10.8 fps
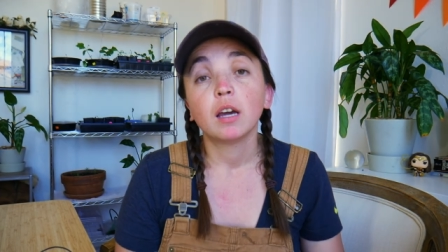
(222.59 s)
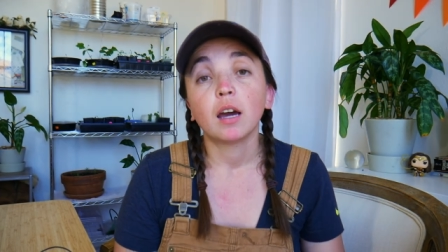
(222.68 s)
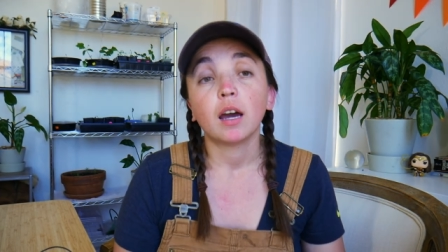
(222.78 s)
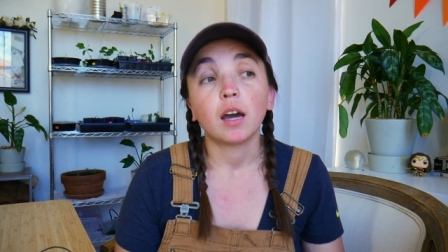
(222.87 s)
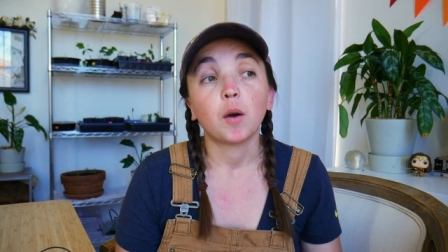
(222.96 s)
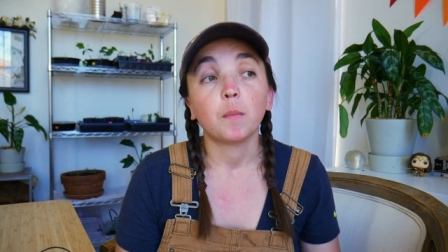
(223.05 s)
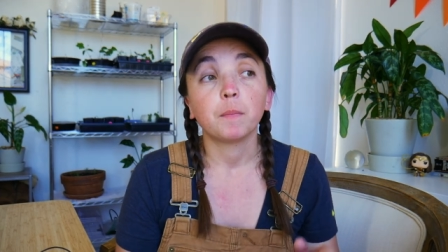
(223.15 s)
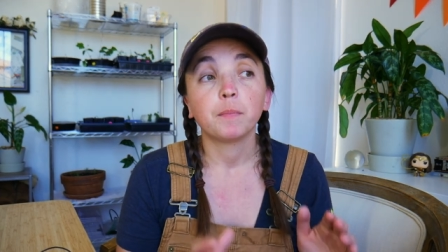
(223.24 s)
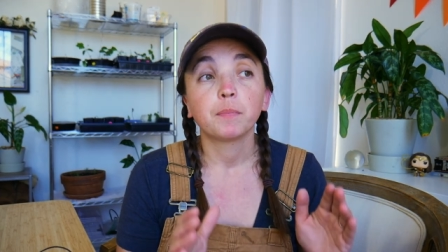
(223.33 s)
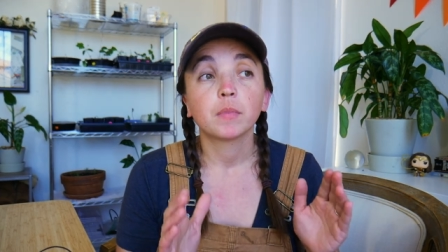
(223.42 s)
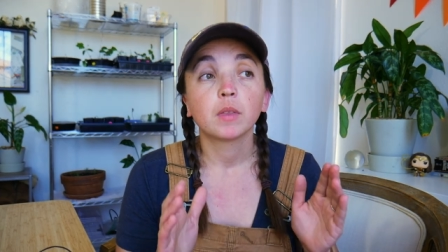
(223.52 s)

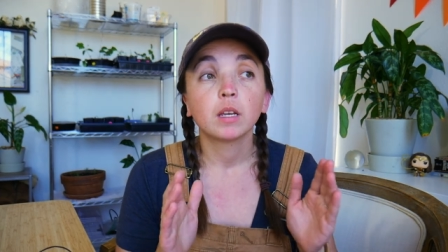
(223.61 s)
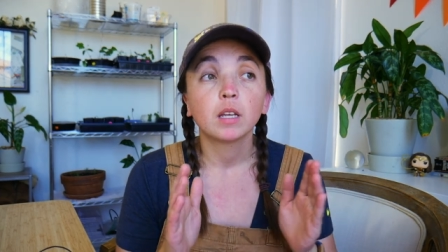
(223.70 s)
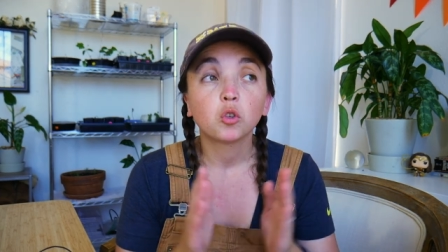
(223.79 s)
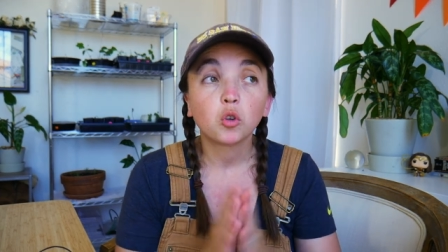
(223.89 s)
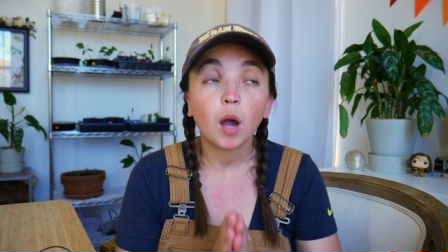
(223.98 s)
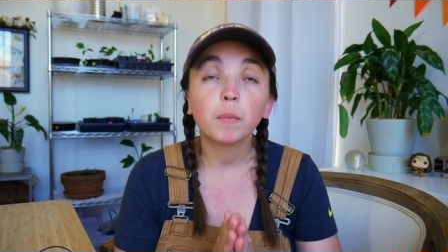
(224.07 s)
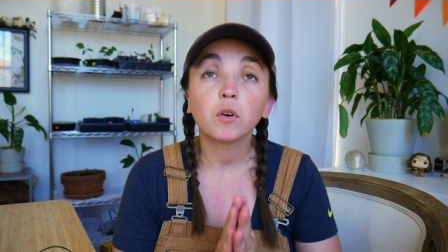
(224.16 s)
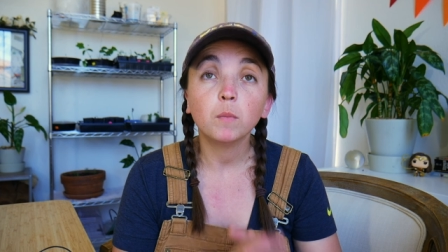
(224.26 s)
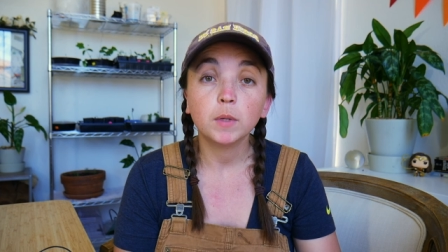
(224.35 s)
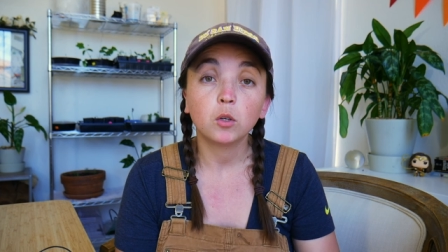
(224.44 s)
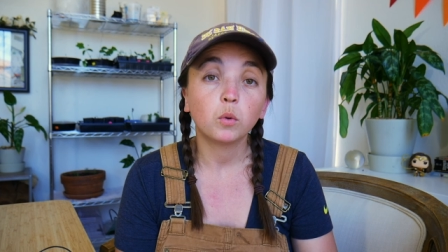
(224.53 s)
Um,
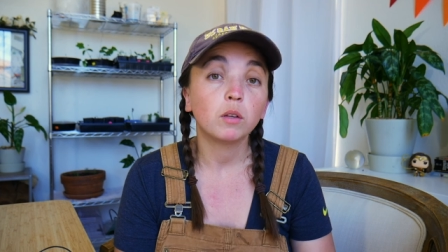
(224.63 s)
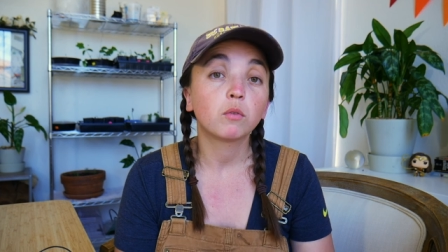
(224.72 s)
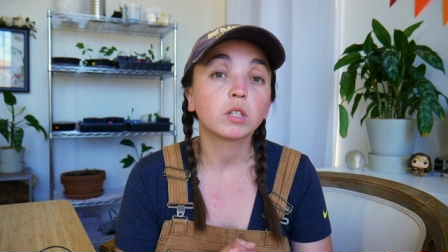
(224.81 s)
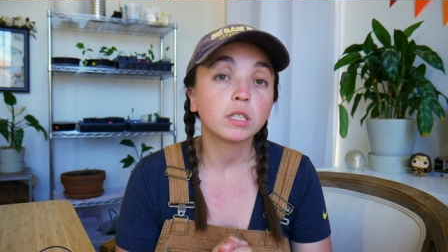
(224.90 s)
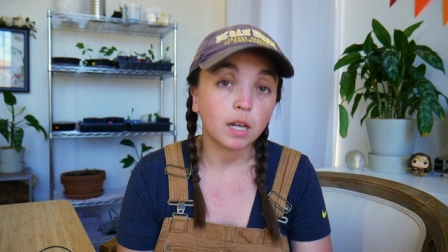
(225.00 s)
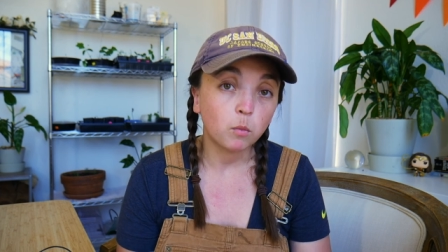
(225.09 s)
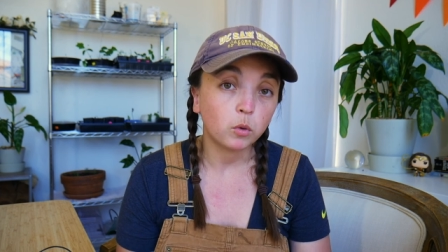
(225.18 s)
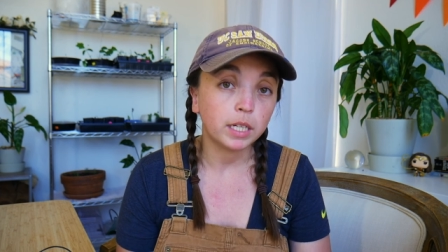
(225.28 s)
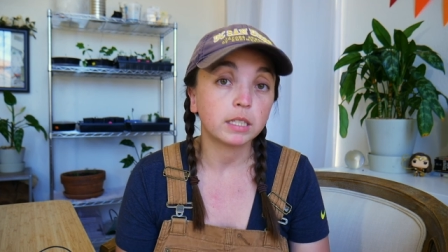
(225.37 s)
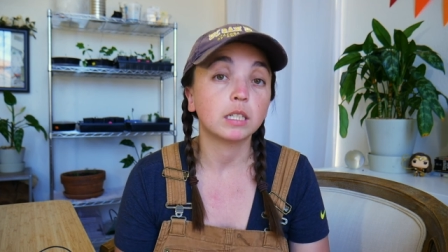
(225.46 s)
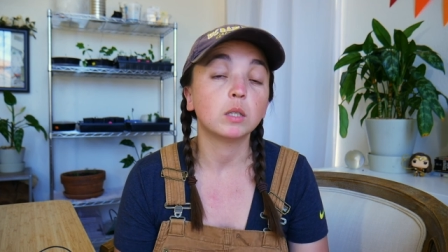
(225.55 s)
Tropical milkweed, for some
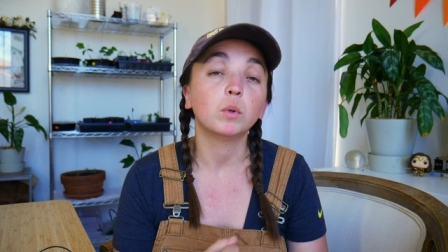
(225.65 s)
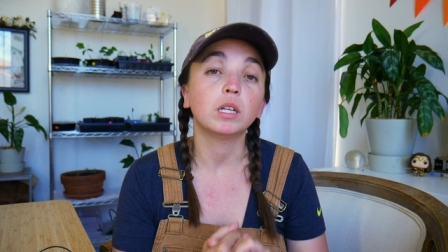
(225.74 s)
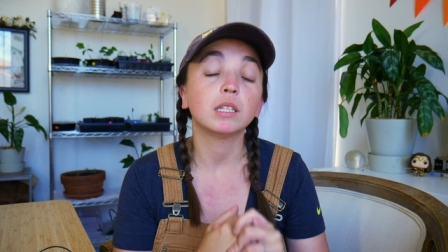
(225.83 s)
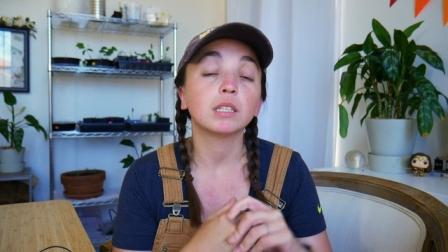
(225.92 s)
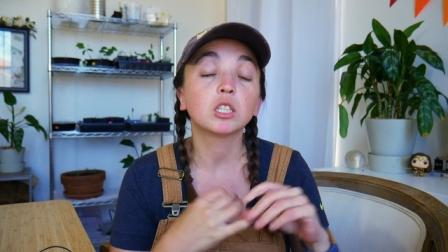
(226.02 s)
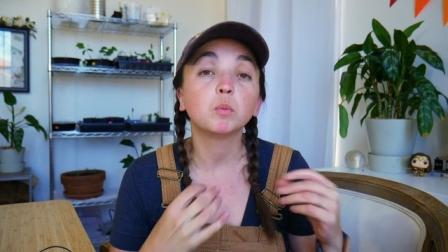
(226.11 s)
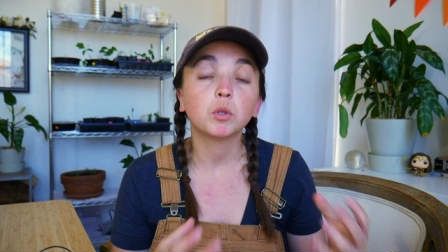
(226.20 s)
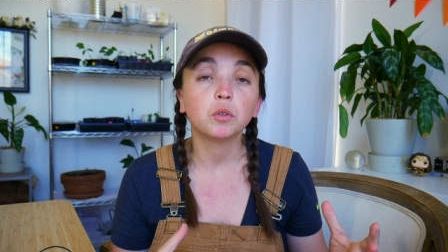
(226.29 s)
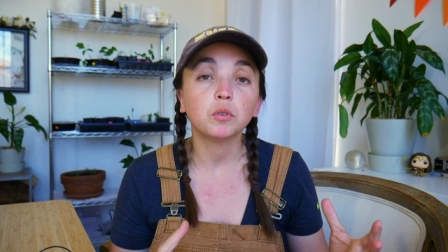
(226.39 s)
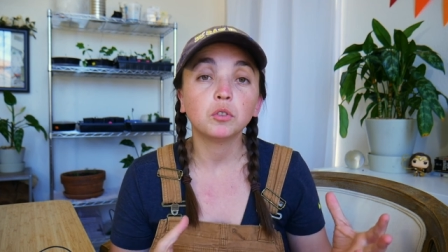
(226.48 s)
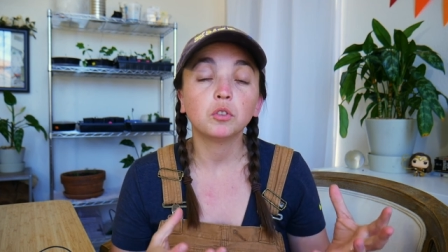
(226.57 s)
reason, when it is
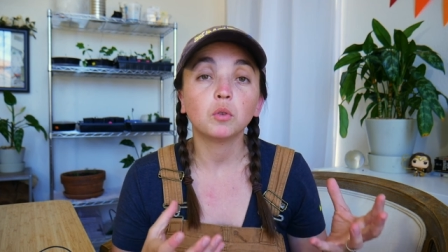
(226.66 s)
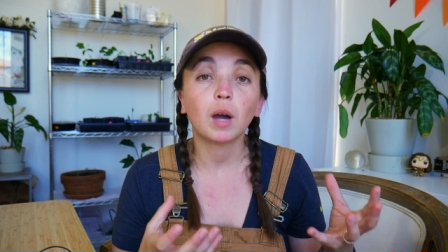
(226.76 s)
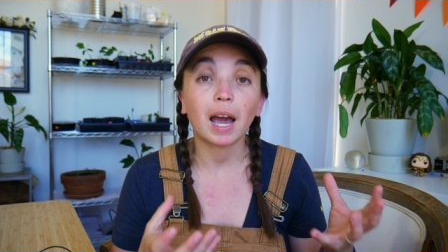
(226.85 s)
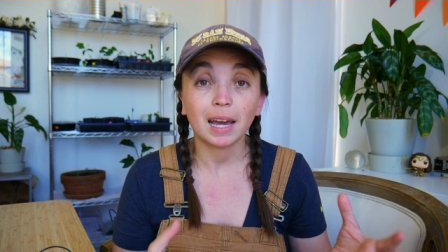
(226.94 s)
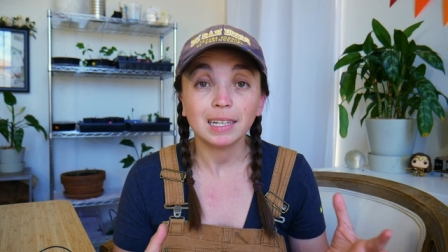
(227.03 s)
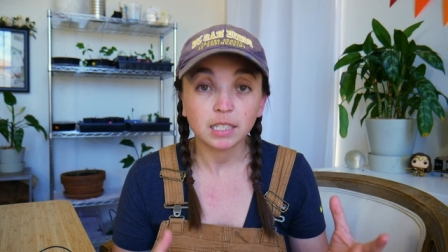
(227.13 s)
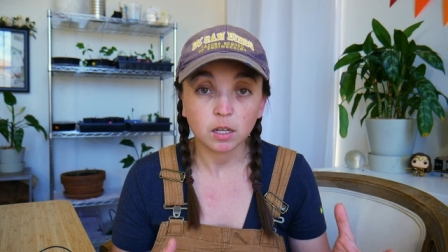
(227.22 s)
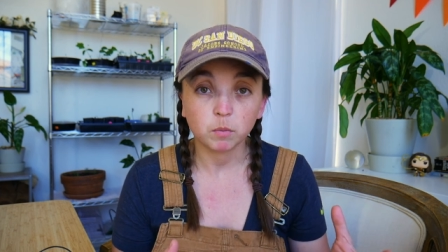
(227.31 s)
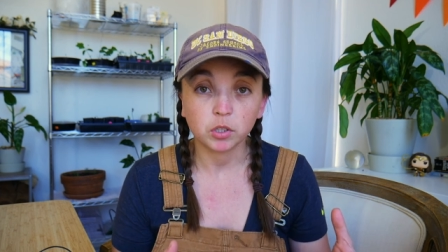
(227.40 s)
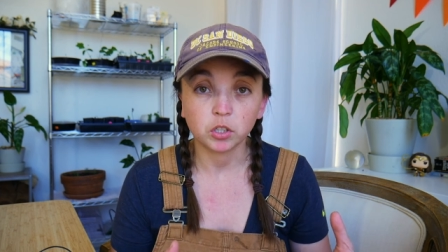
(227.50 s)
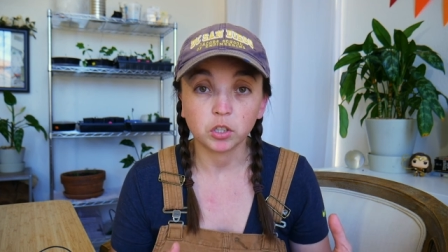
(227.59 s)
exposed to high
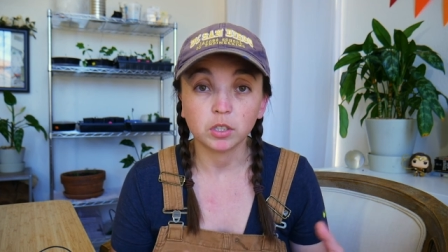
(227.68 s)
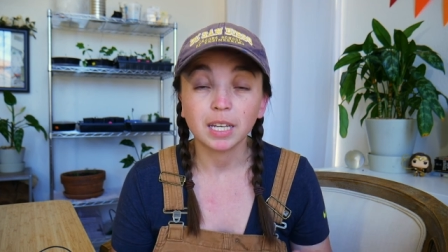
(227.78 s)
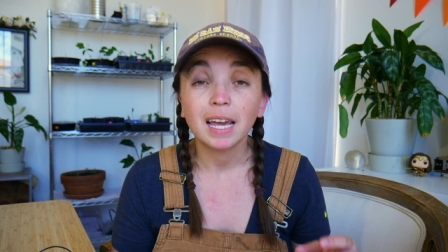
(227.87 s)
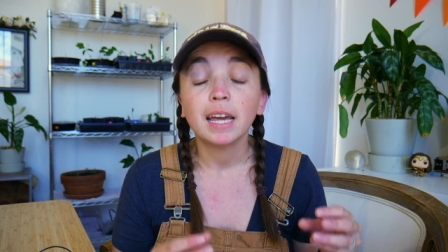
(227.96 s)
temperatures,